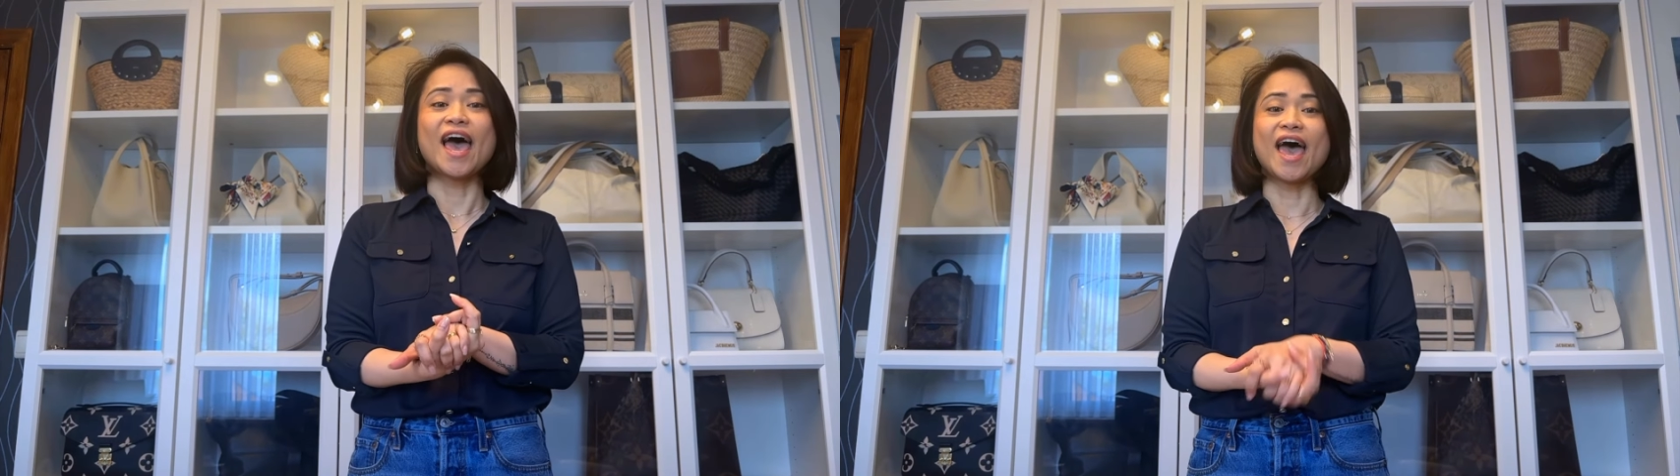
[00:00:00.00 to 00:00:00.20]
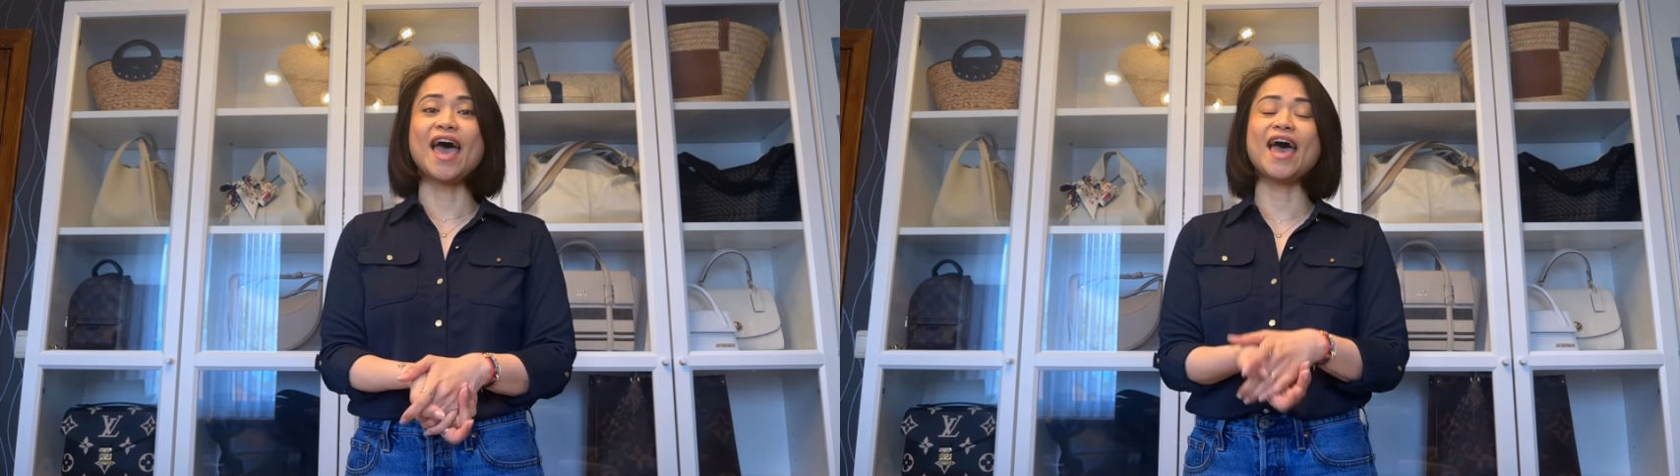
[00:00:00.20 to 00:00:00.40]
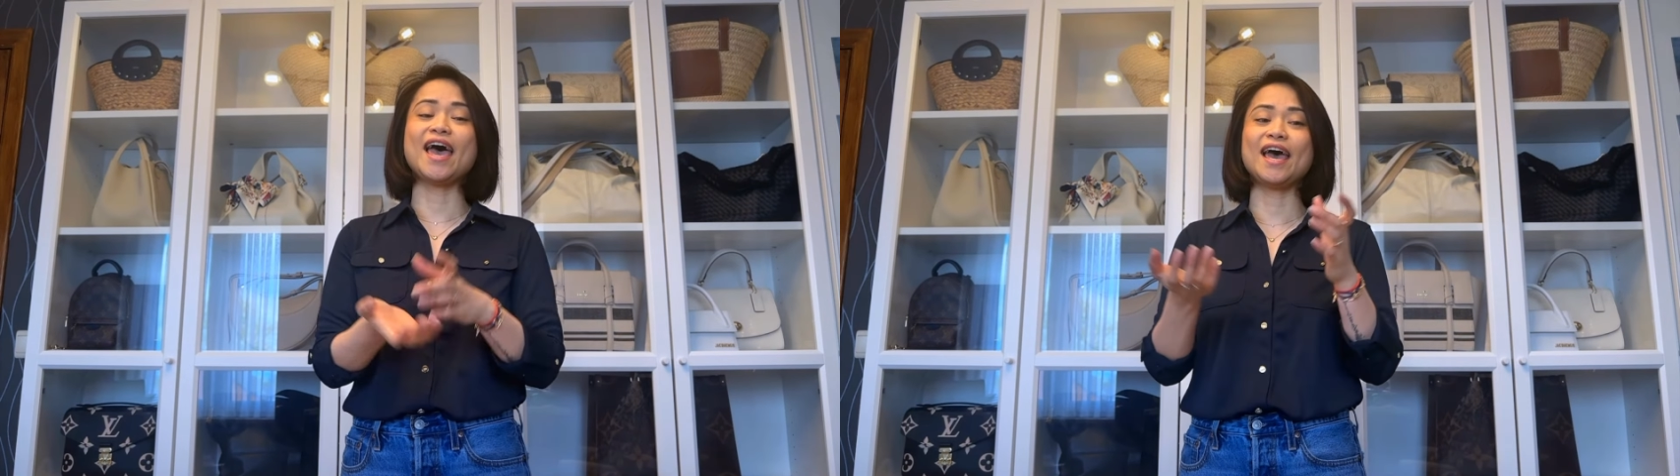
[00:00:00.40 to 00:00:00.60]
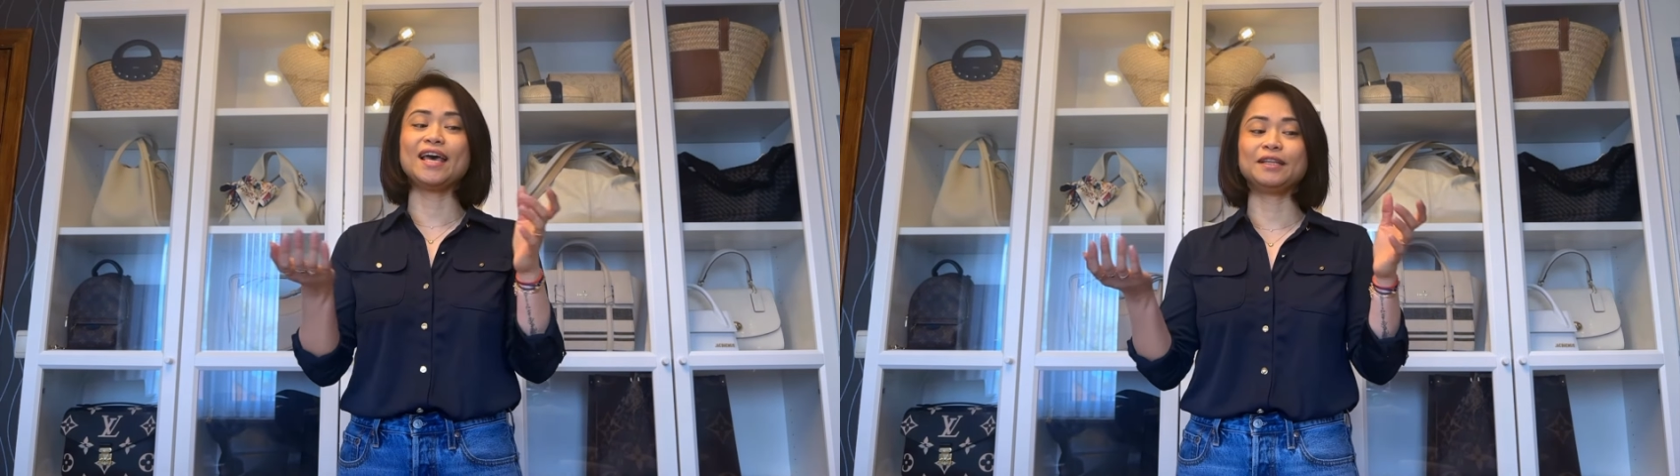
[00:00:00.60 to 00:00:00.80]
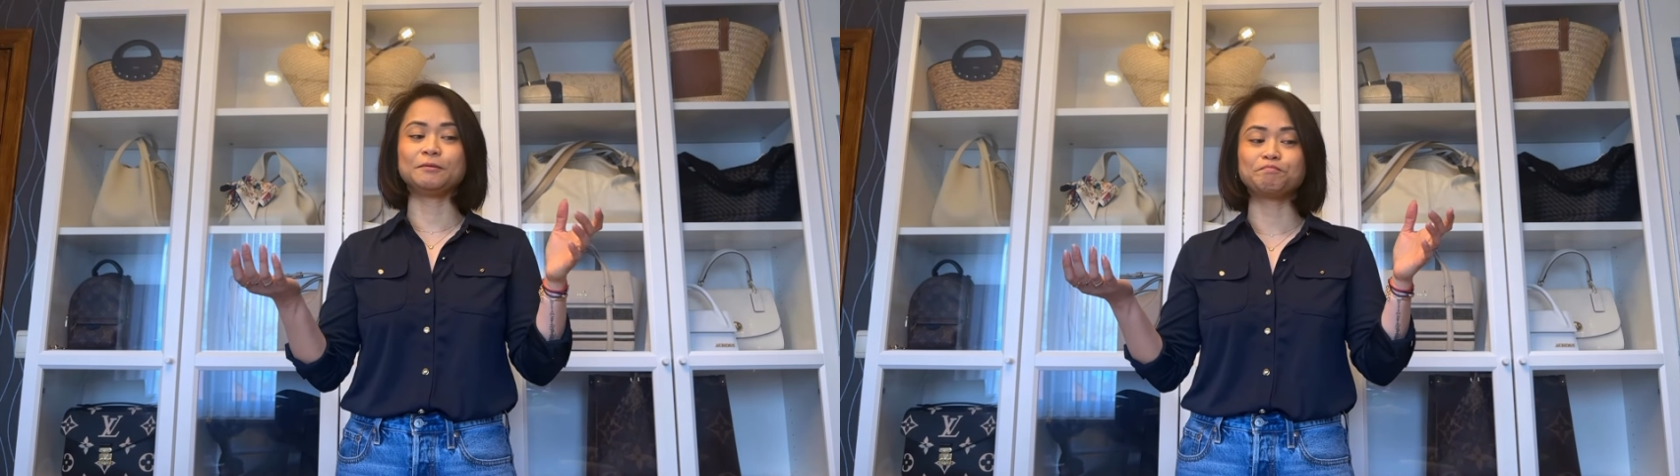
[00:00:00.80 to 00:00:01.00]

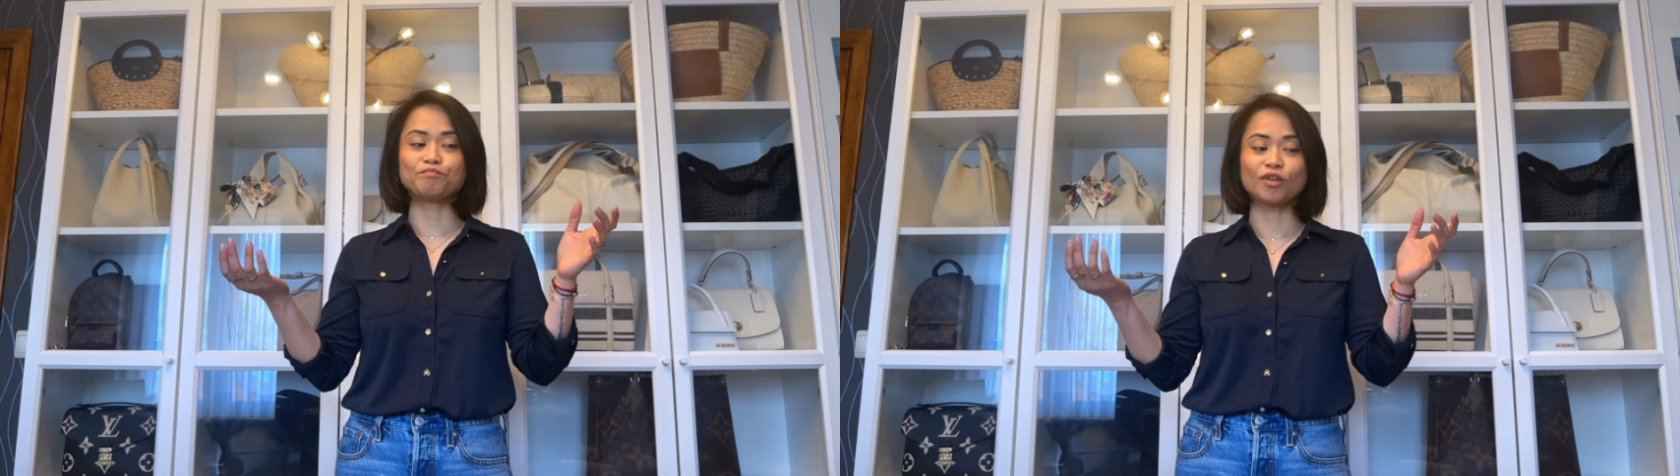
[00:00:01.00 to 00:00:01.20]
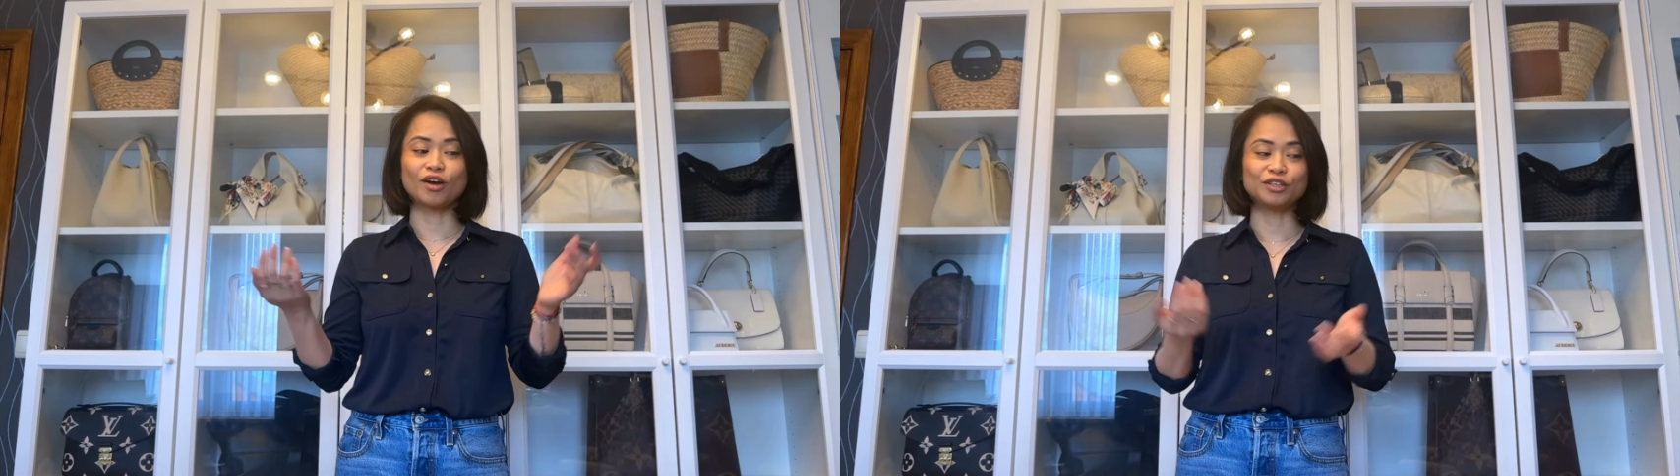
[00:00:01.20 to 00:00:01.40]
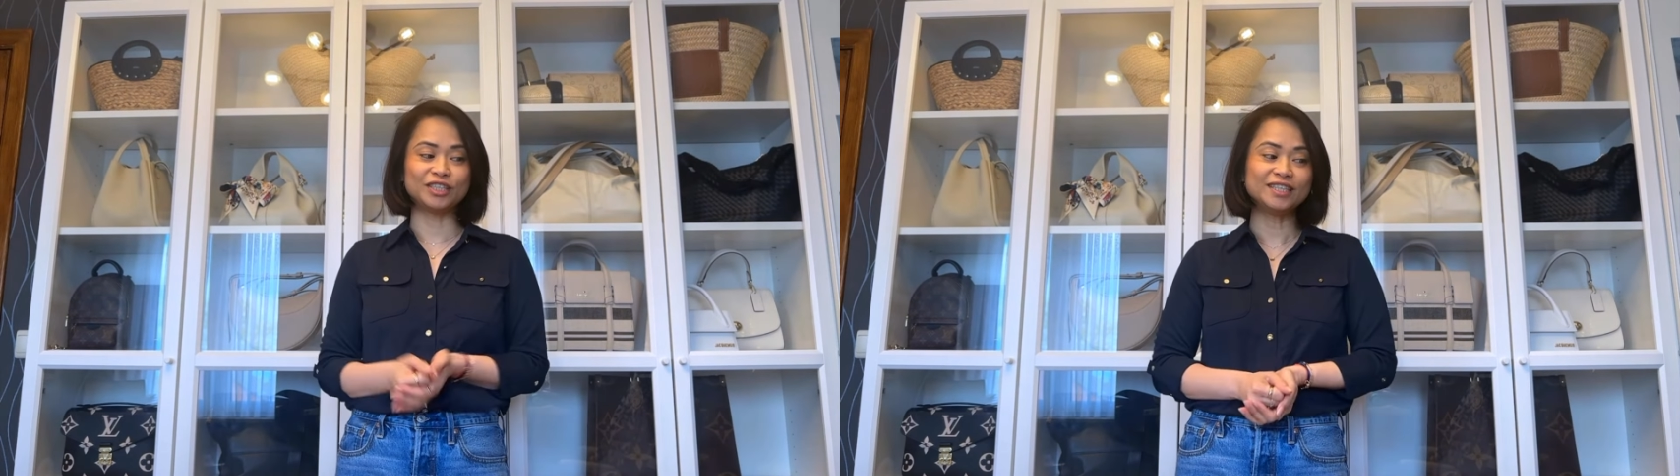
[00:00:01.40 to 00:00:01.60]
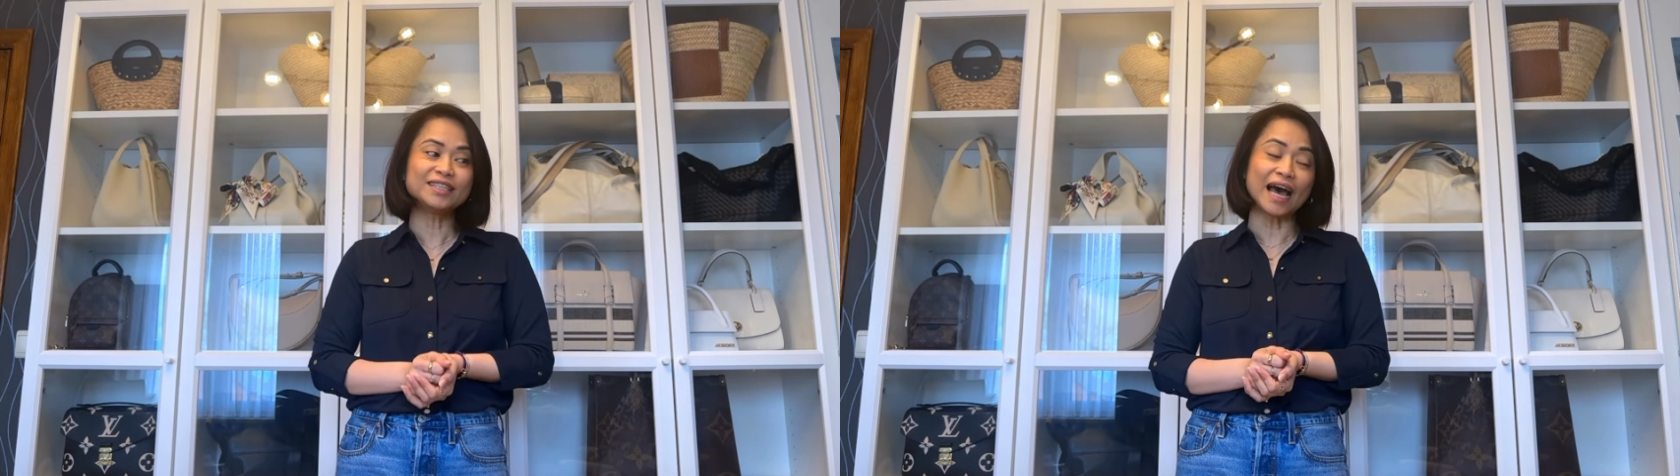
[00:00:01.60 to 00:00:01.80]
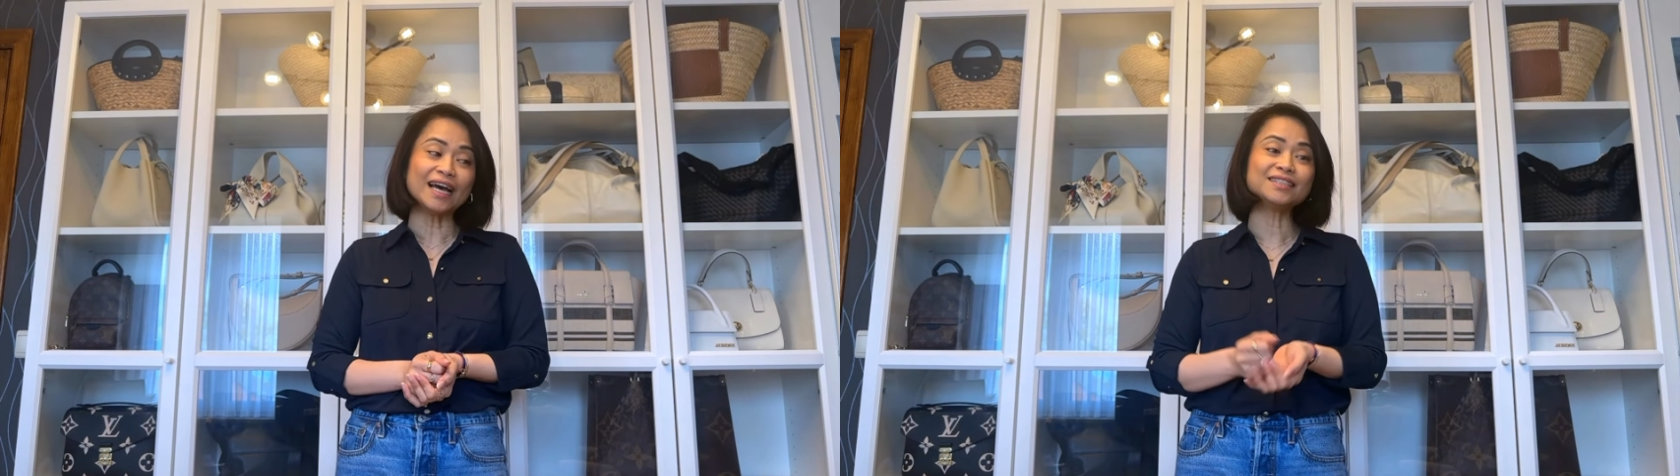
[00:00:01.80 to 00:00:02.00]
And other than
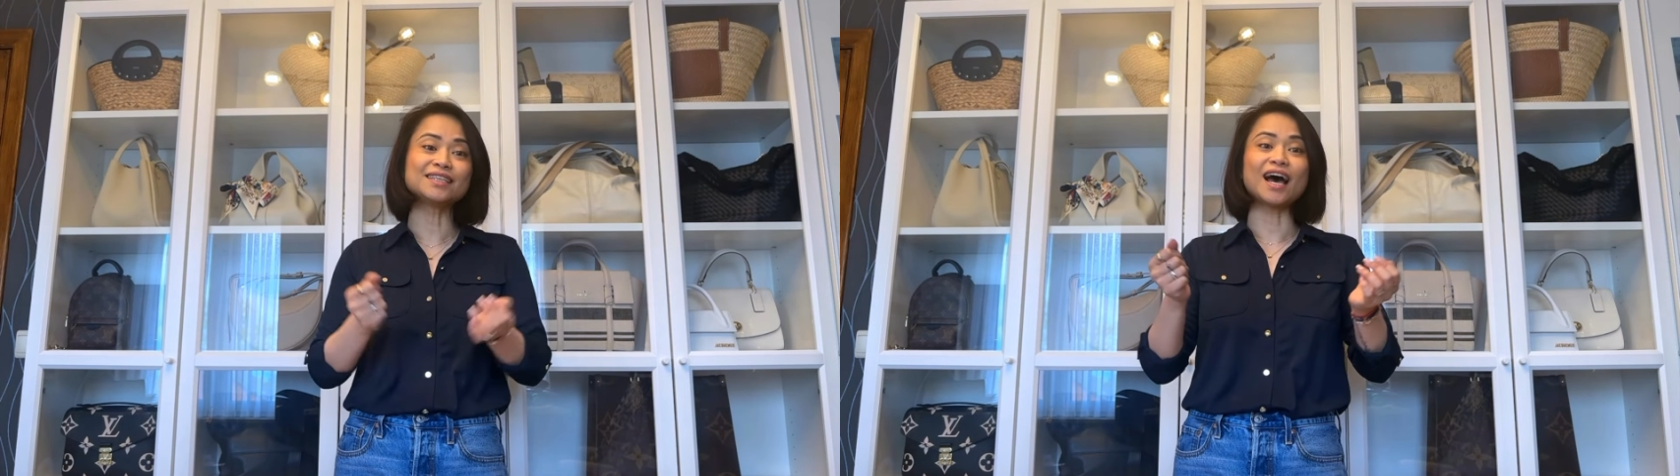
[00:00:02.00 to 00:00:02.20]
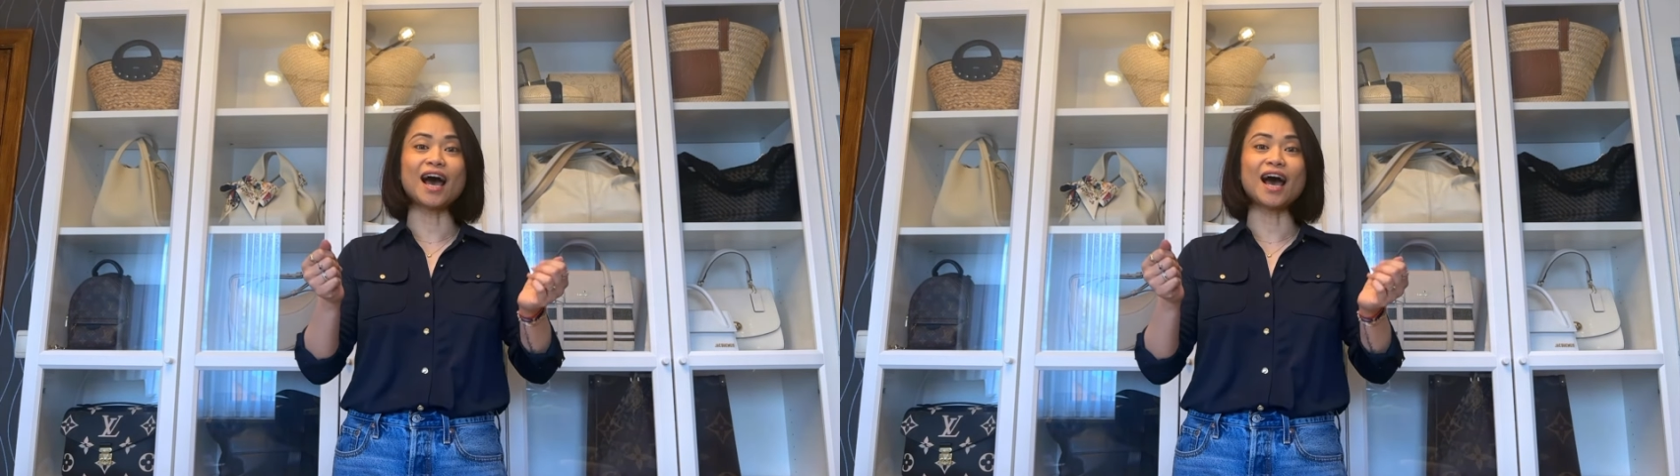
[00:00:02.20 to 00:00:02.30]
that,